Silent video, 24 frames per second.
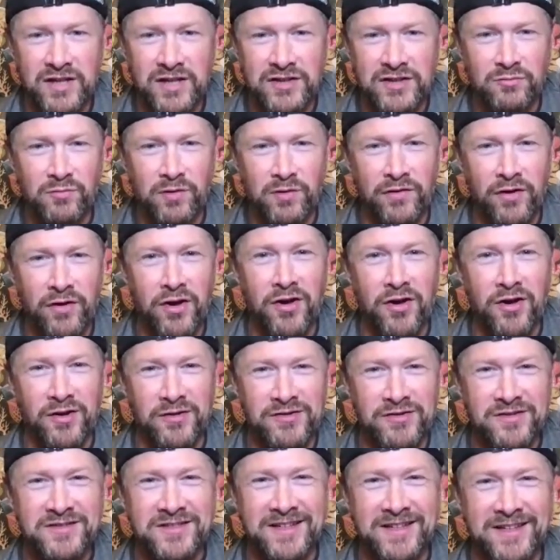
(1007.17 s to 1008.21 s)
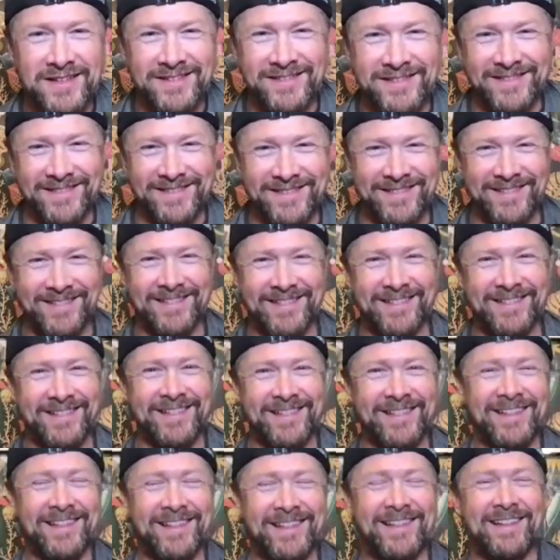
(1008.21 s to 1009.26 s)
Yeah, is that with her
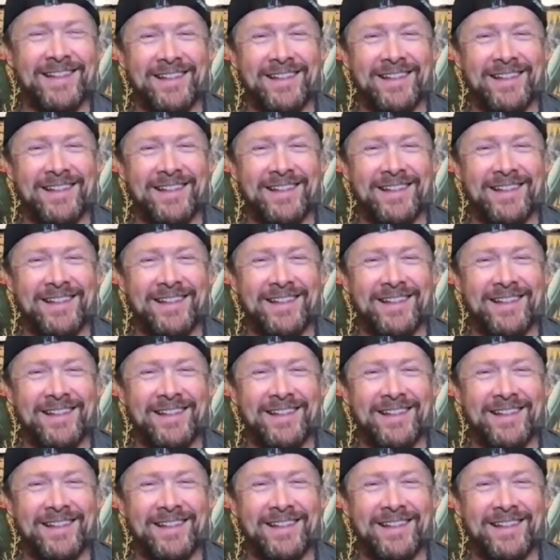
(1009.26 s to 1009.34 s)
or?